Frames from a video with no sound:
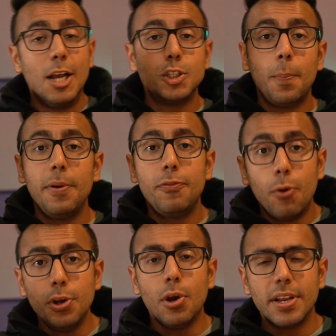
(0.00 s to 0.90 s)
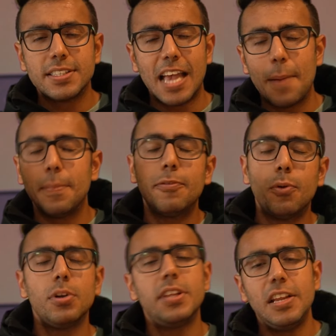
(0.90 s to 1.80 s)
So before your exam,
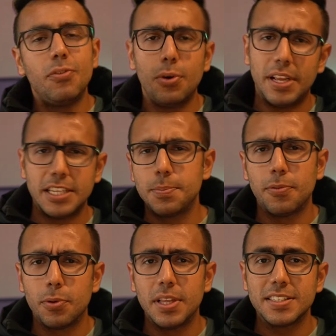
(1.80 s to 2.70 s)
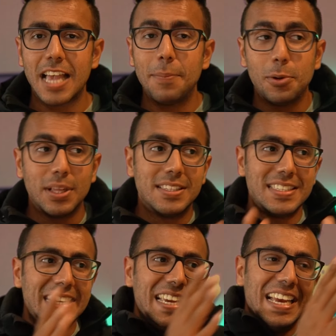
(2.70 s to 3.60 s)
before 3-4 days before the exam, you can
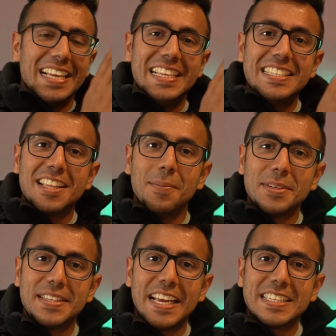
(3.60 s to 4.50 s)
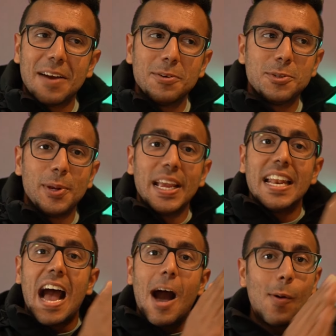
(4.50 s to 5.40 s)
see these are the mistakes I was doing and
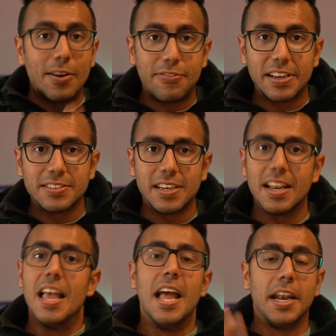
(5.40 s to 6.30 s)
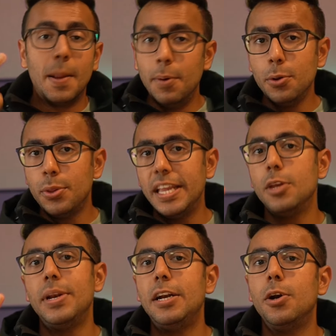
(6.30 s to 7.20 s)
how I fixed it. Number two thing
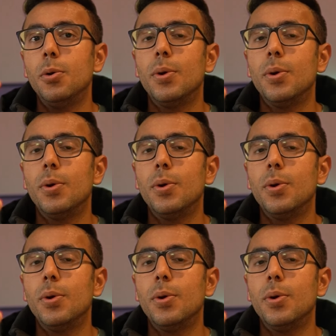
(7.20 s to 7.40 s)
you need to do